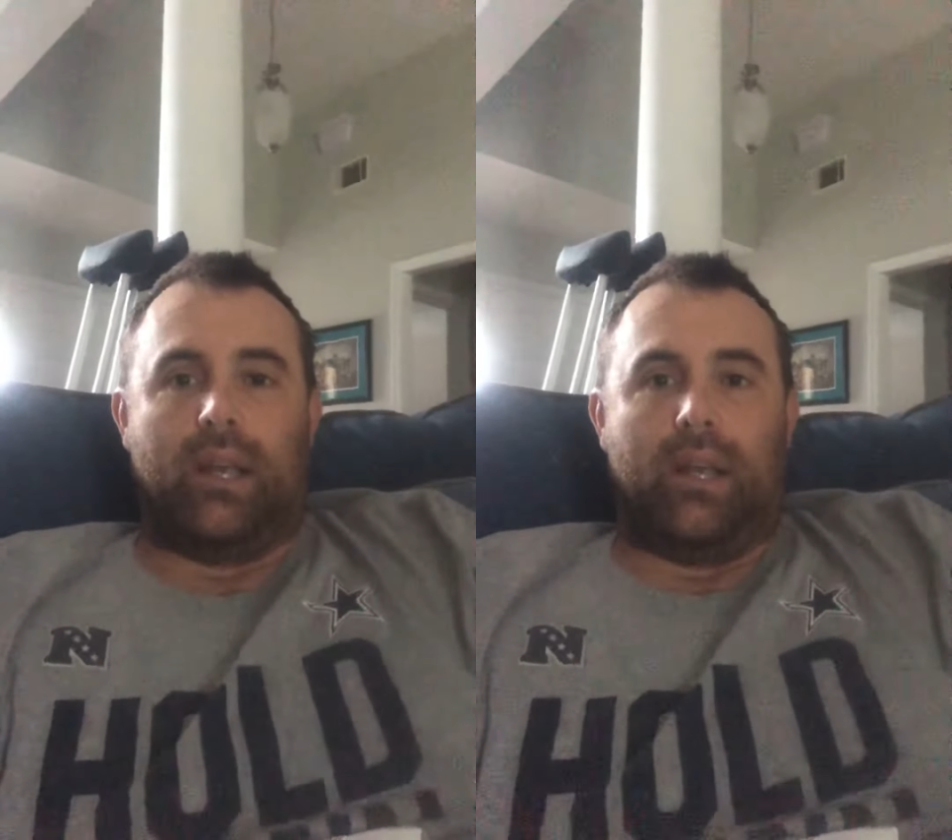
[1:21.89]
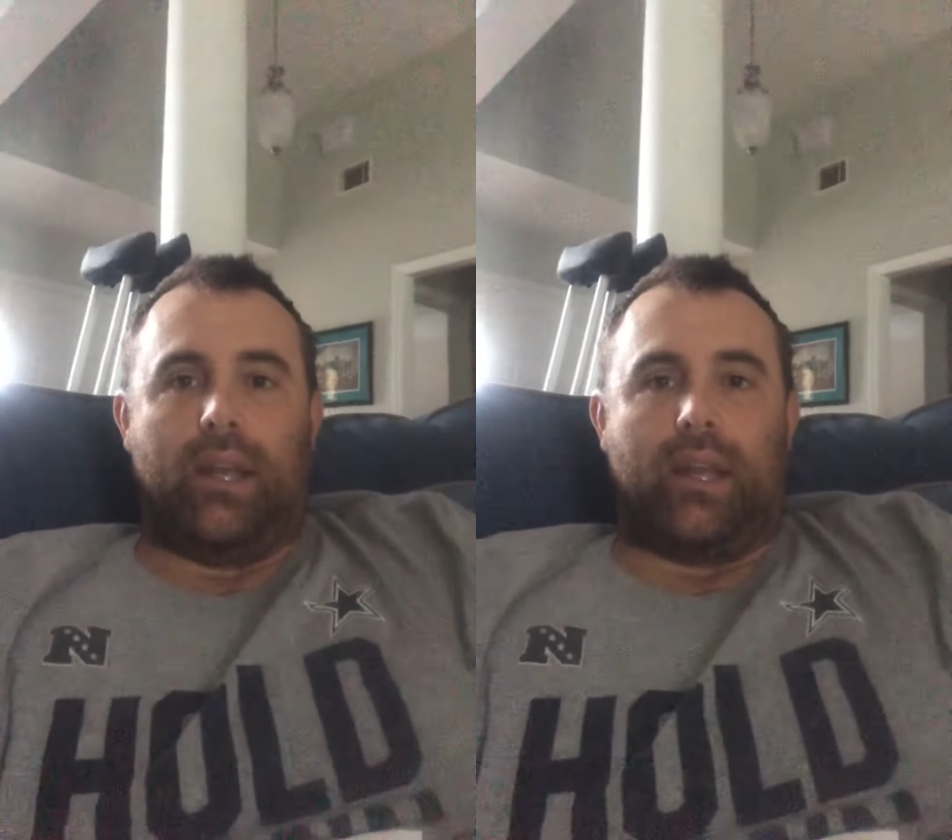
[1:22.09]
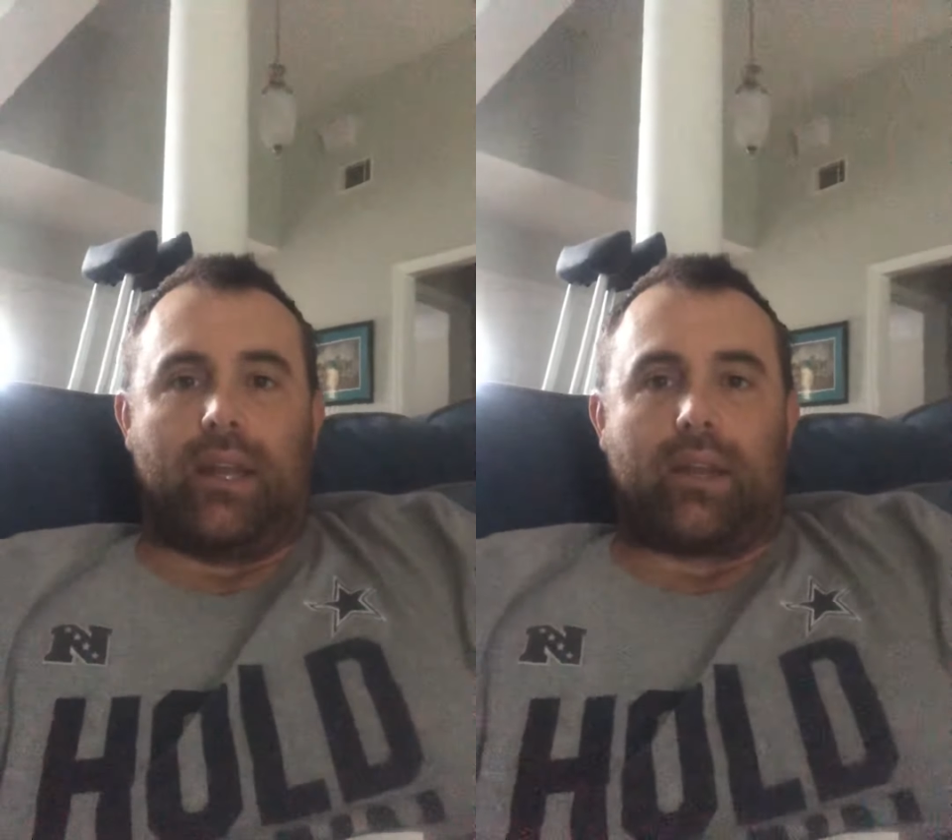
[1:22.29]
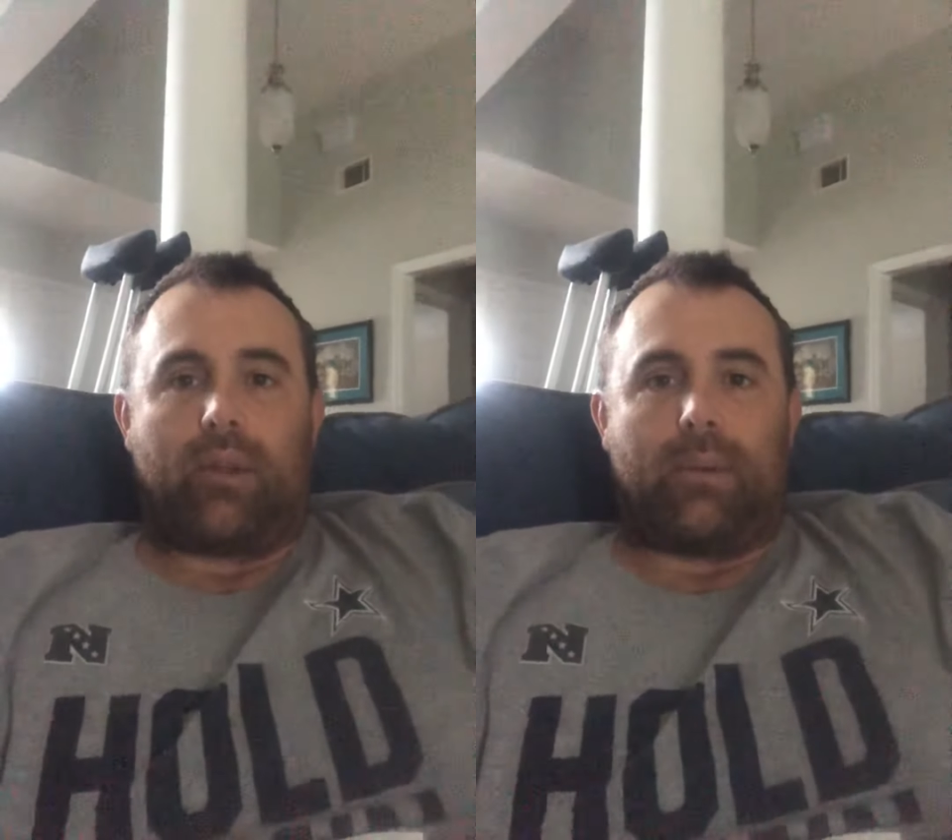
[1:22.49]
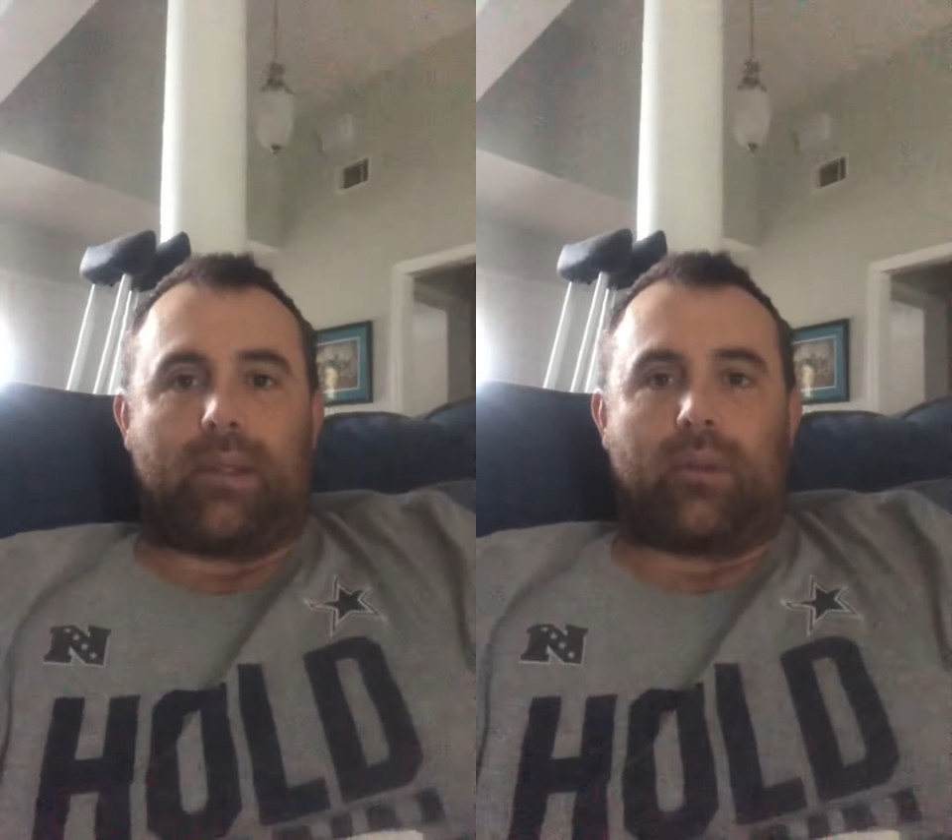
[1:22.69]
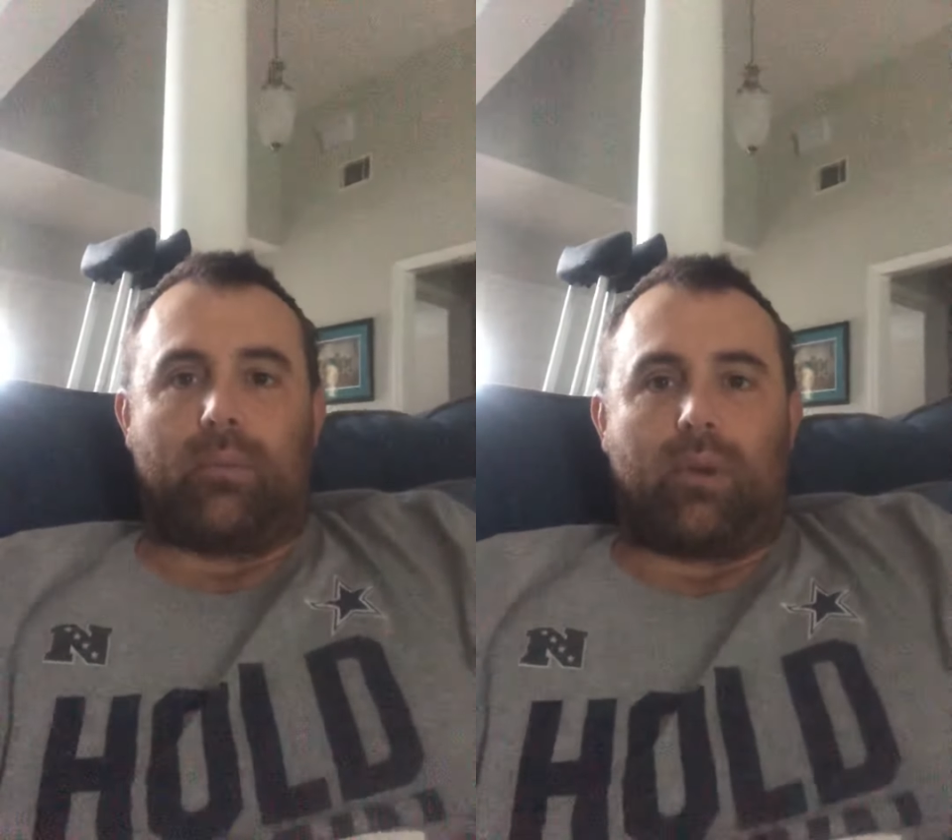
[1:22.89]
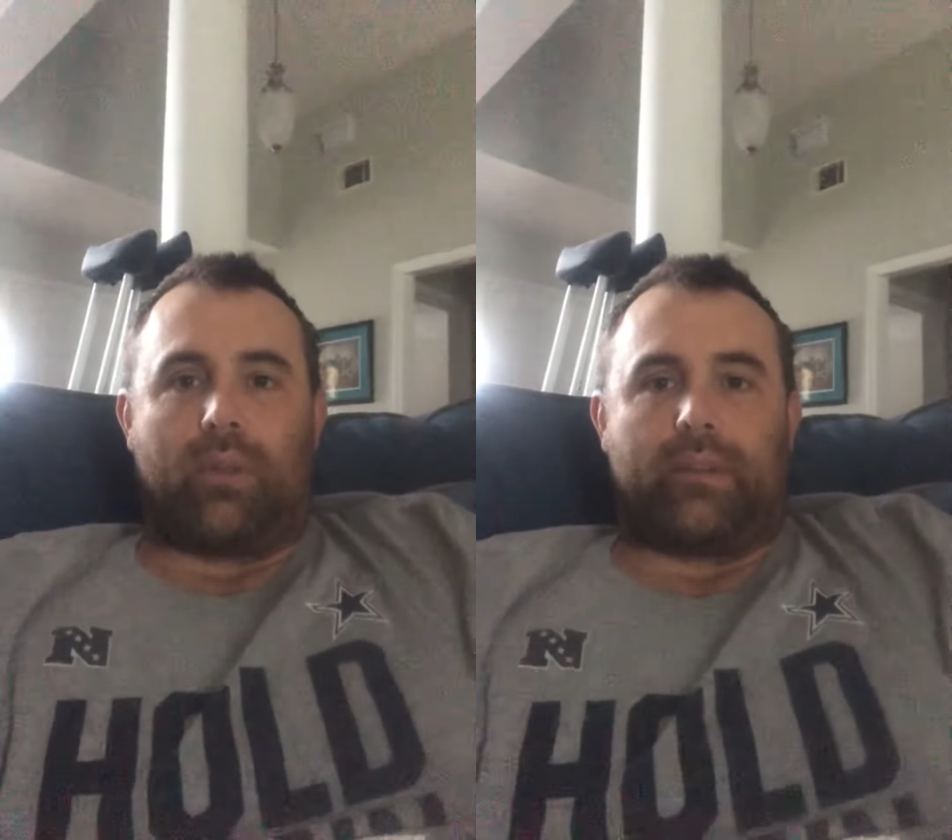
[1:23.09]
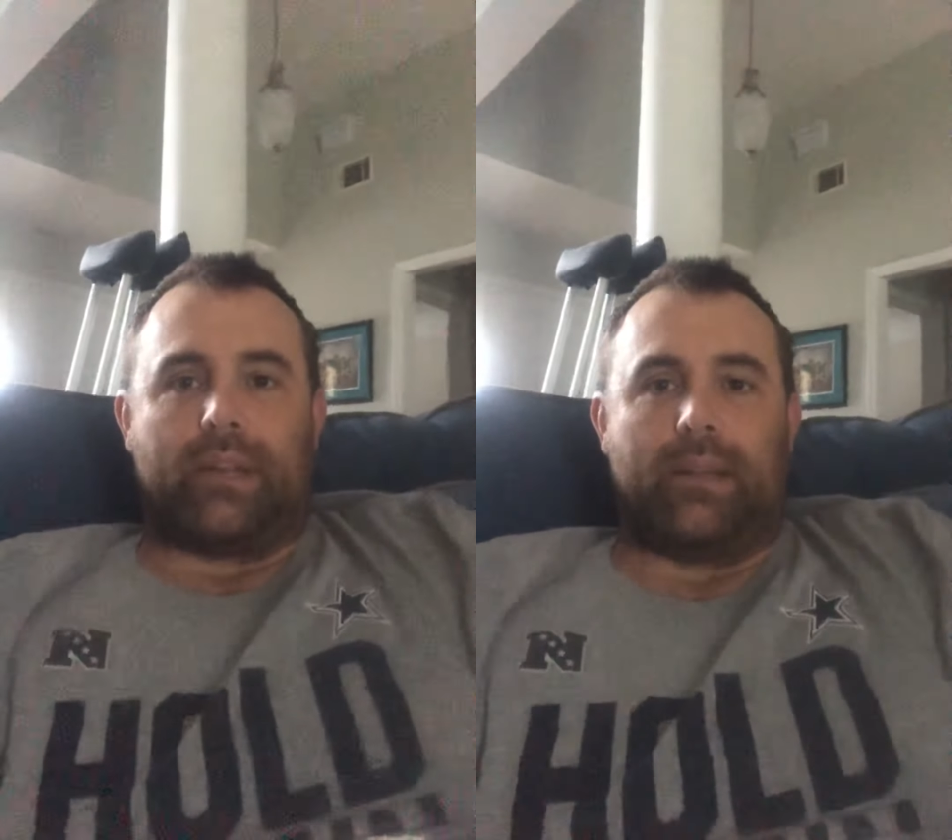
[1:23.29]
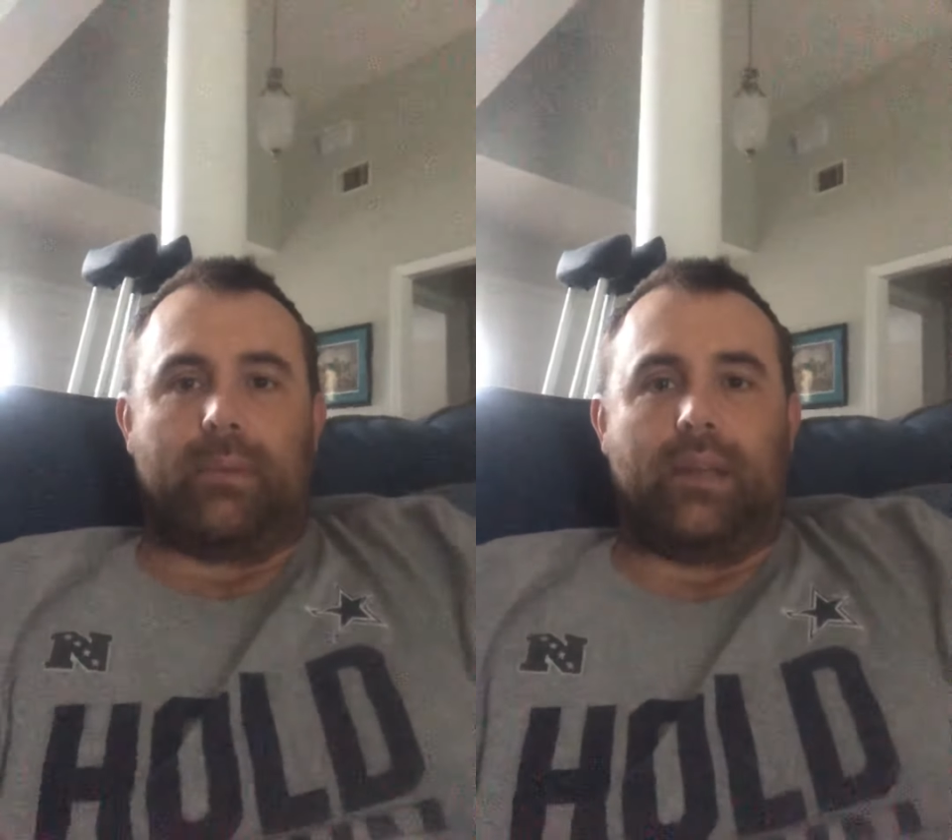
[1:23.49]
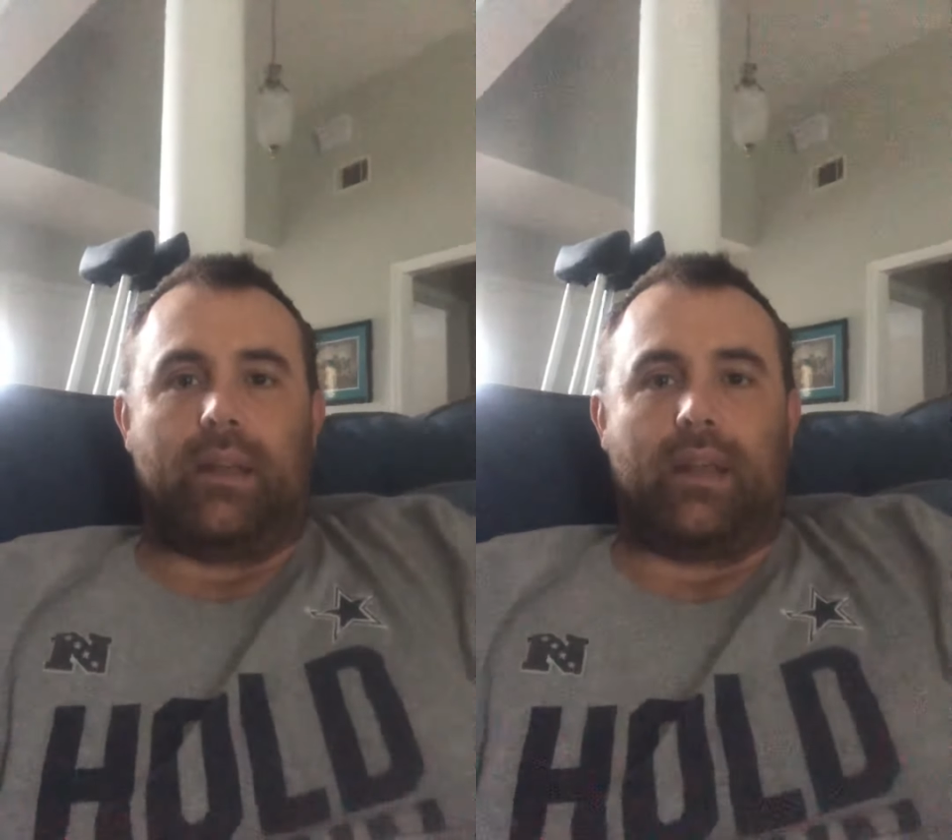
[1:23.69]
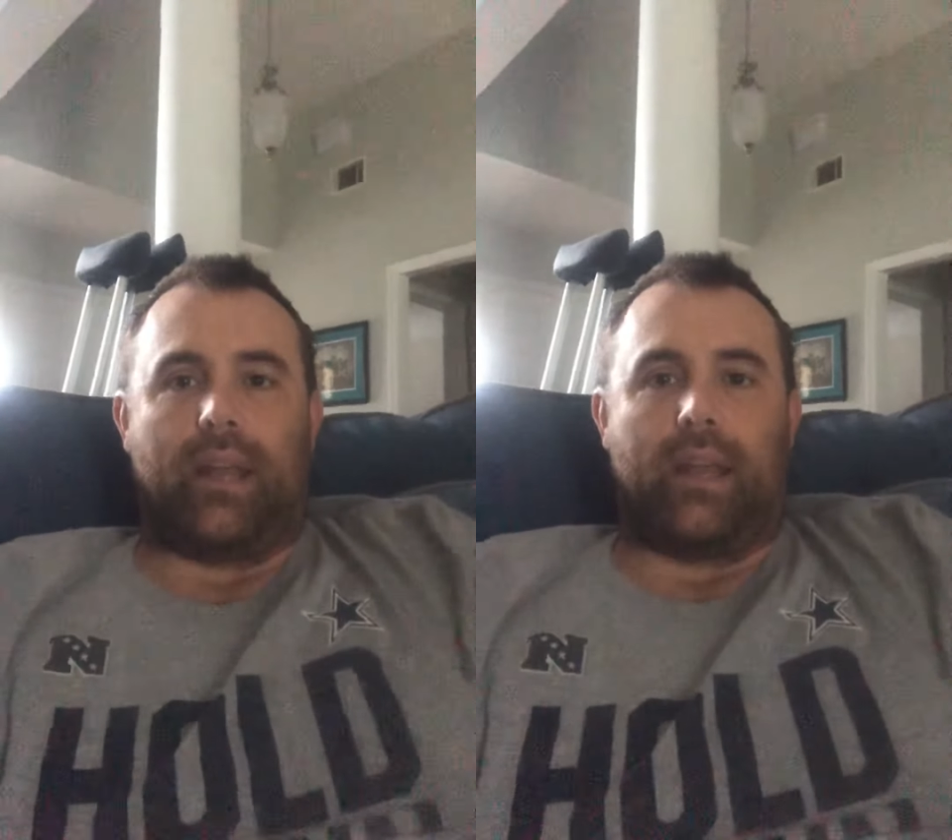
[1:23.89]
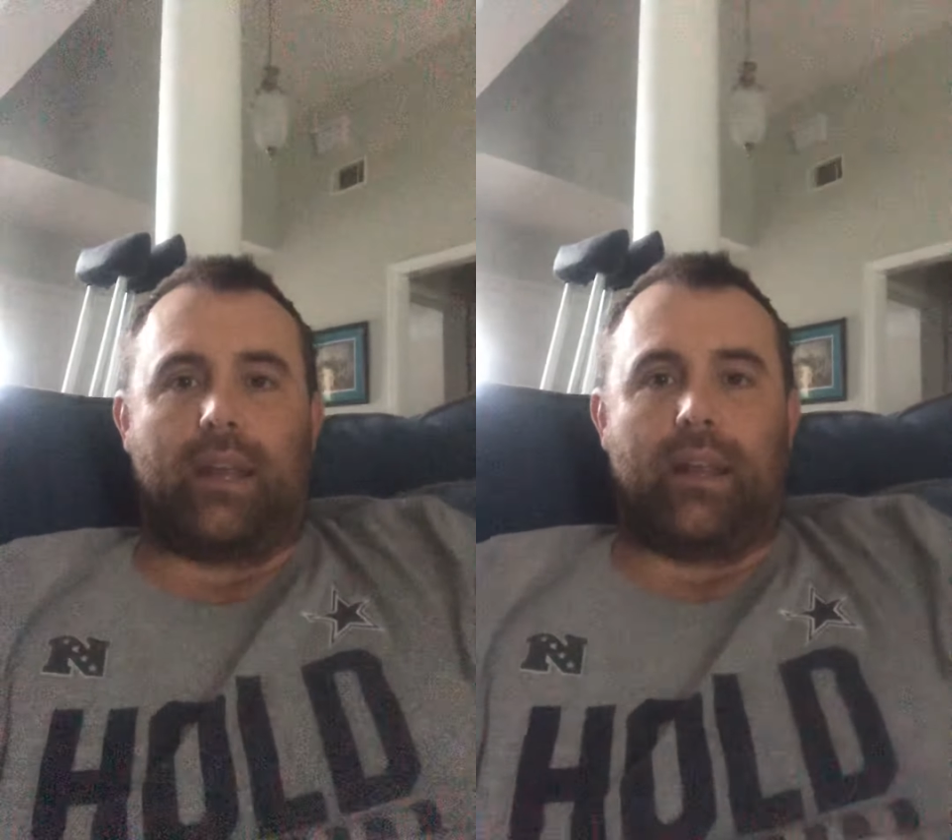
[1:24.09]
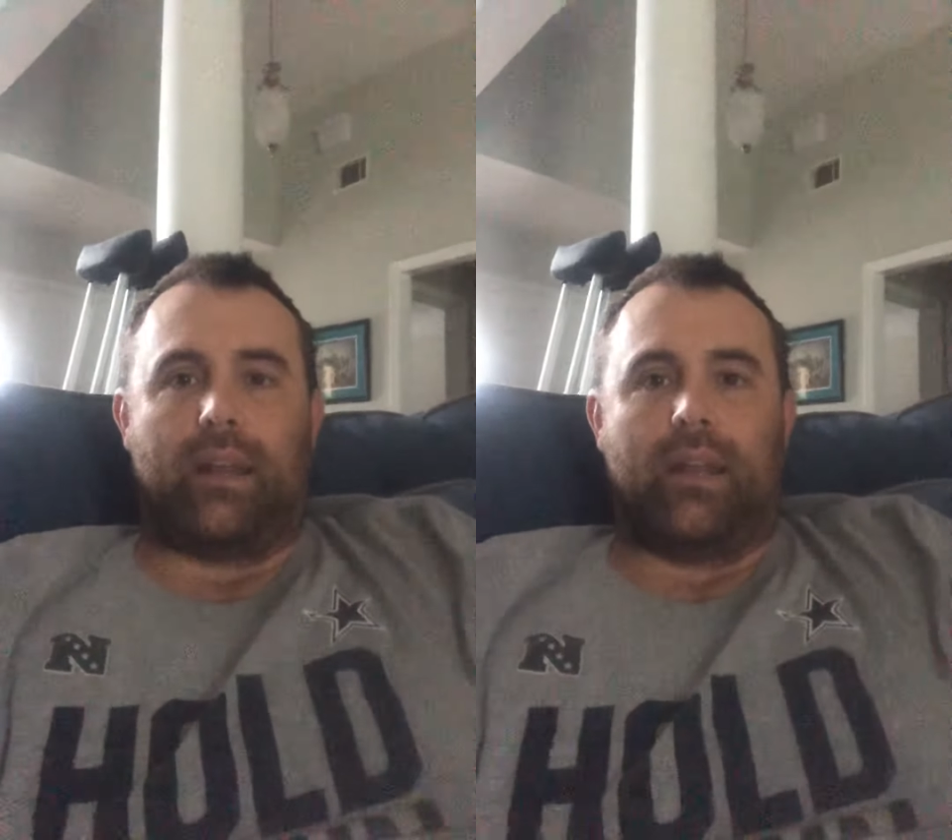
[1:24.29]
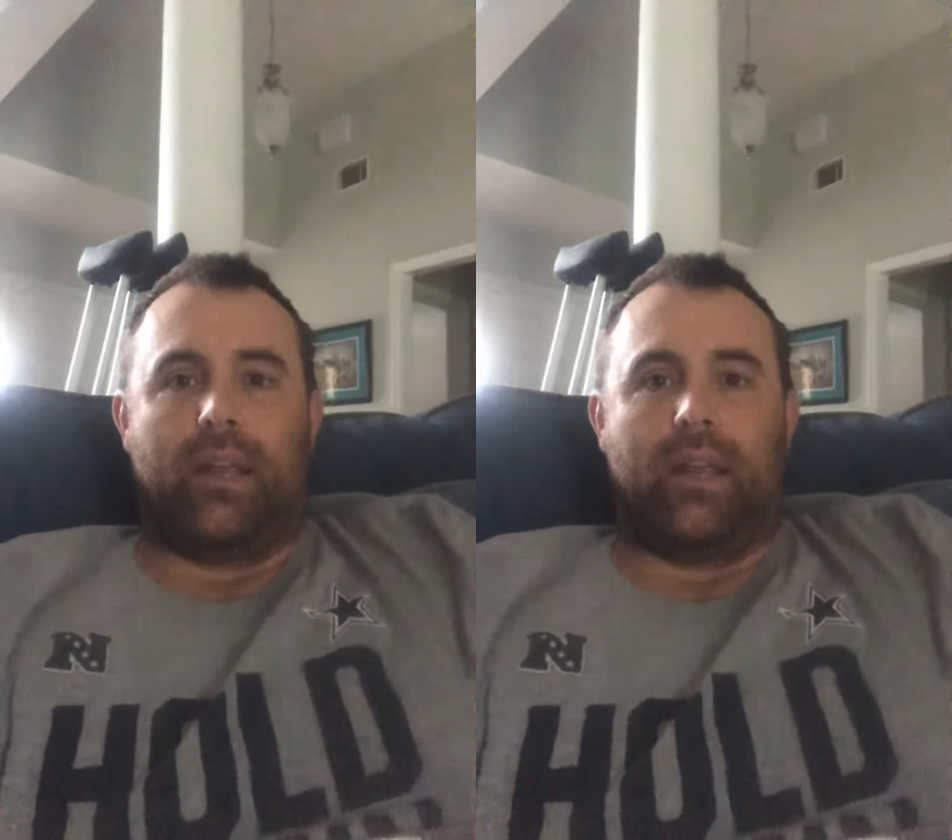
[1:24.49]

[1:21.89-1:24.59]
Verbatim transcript: and go to the bathroom all the time and.